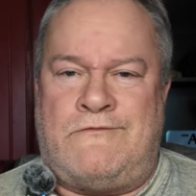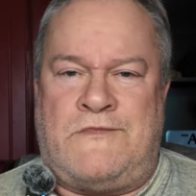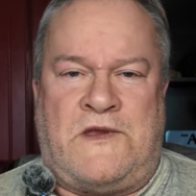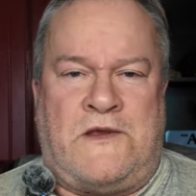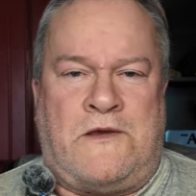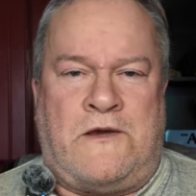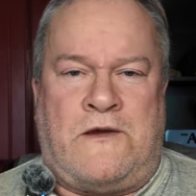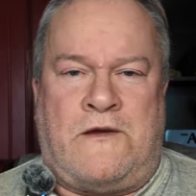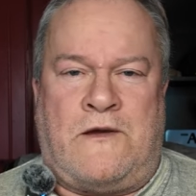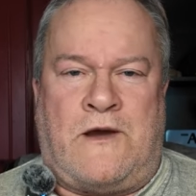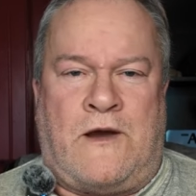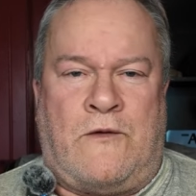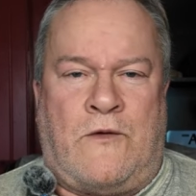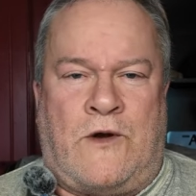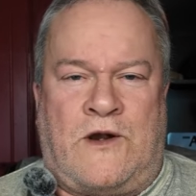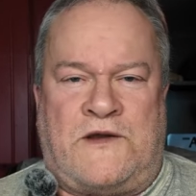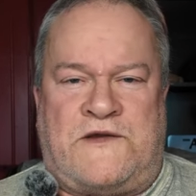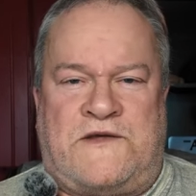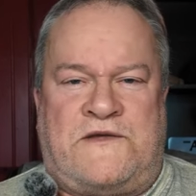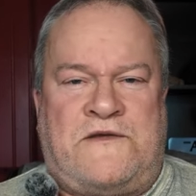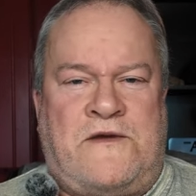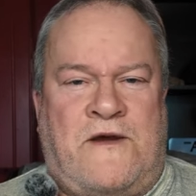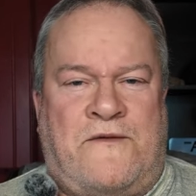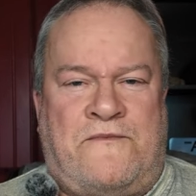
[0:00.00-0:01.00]
you know, I
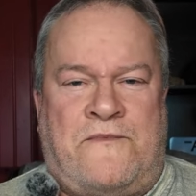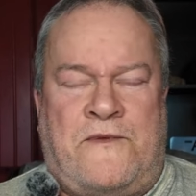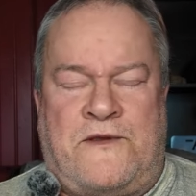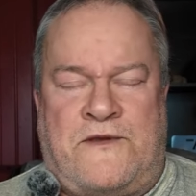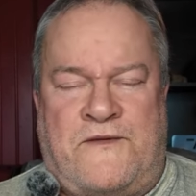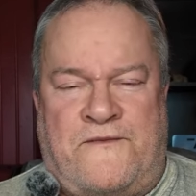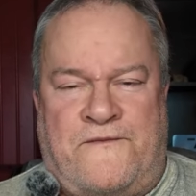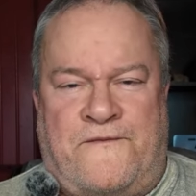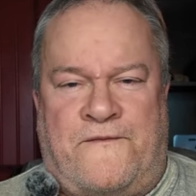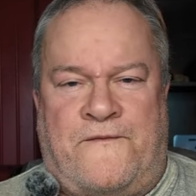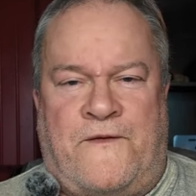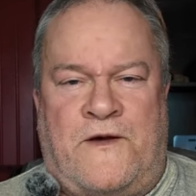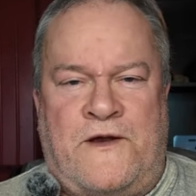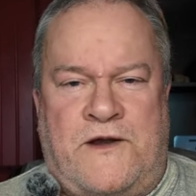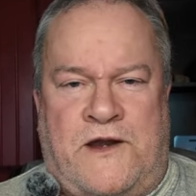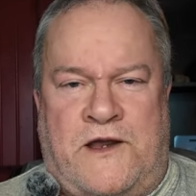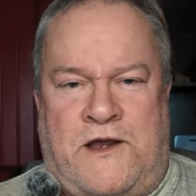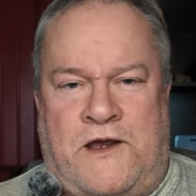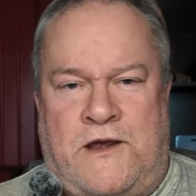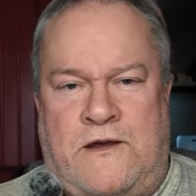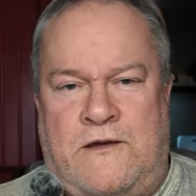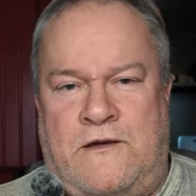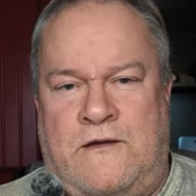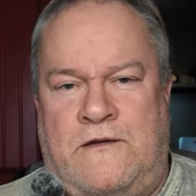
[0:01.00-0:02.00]
watch stuff that's
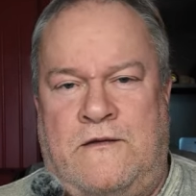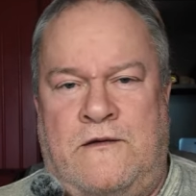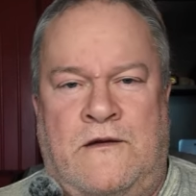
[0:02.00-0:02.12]
funny.